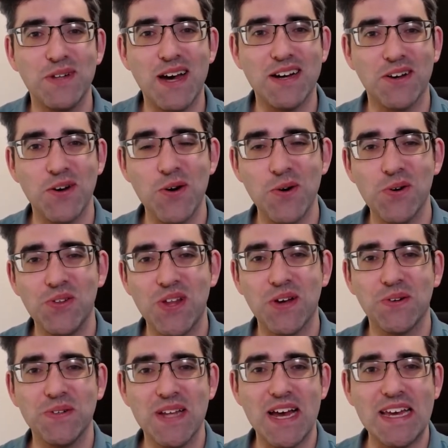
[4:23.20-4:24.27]

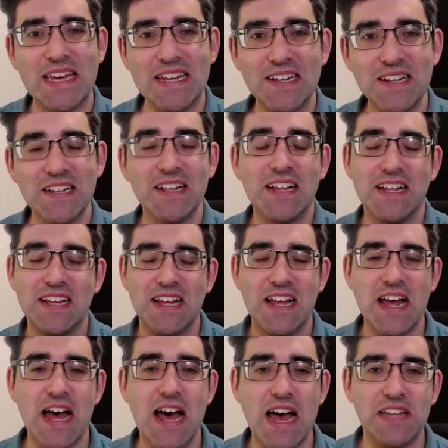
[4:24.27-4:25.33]

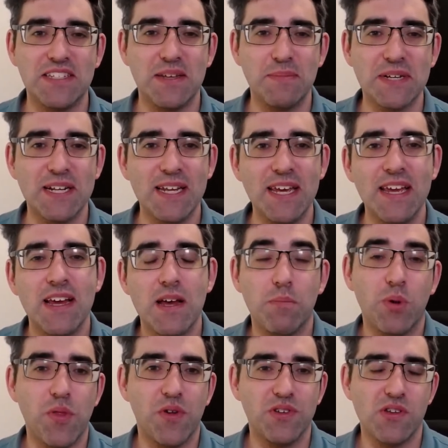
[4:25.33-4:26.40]
.co.il. Typically,
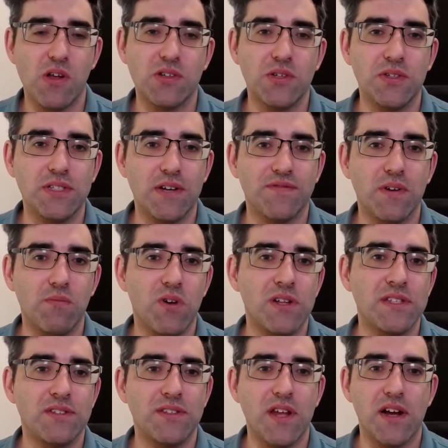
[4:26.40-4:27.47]
but there's also different
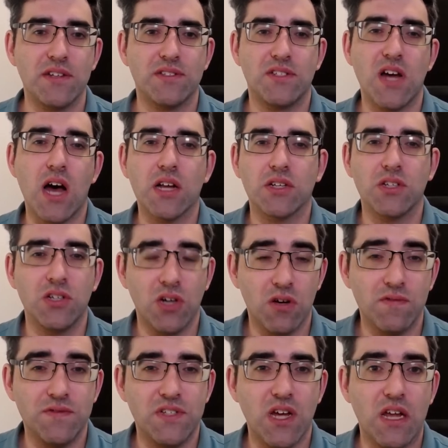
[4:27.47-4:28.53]
ones. There's
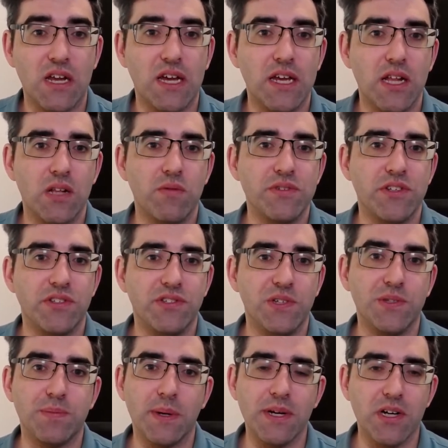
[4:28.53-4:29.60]
.gov.il, which is
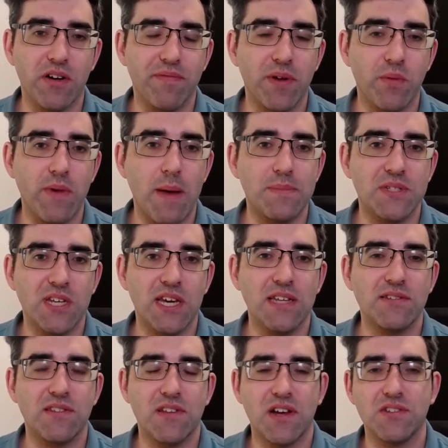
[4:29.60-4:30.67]
used by government
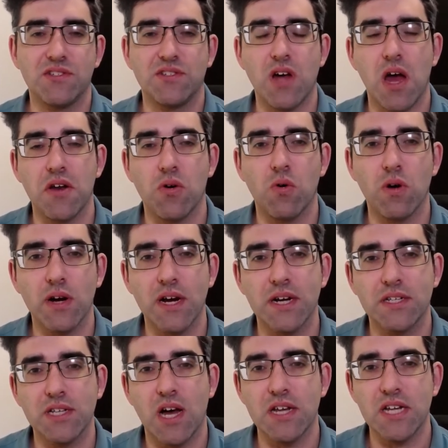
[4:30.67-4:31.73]
websites. There's
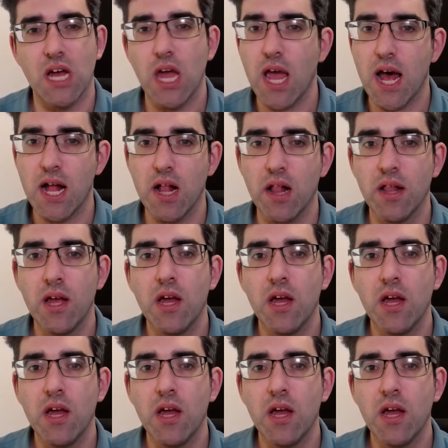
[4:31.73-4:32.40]
.org.il,